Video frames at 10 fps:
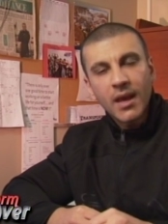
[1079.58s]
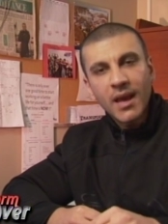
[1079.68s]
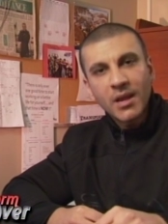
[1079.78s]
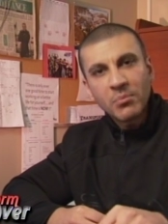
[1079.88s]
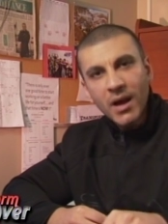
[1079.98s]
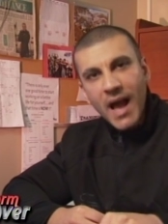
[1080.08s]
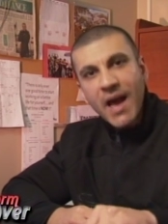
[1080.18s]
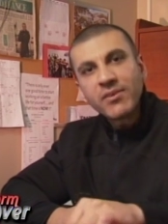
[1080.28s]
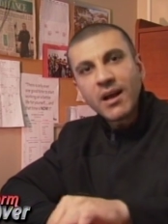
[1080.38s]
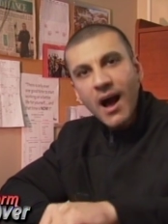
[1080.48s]
And by
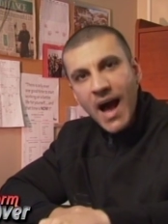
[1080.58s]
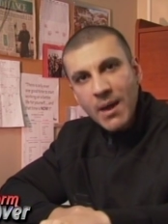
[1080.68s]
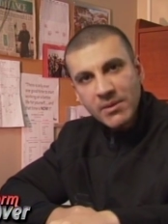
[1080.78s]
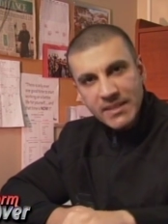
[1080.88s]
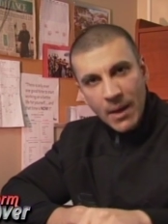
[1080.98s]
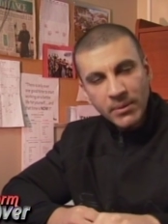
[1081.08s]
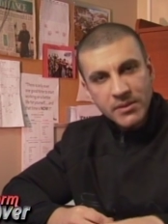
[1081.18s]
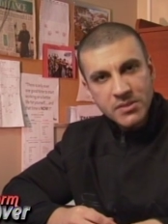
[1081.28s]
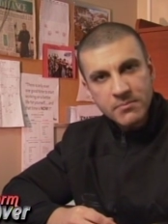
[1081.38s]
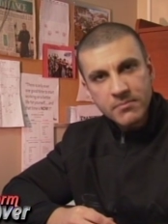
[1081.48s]
having a high
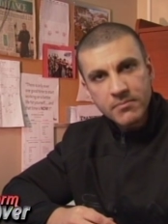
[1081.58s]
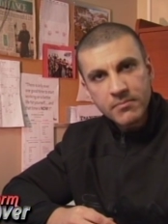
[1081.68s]
metabolism,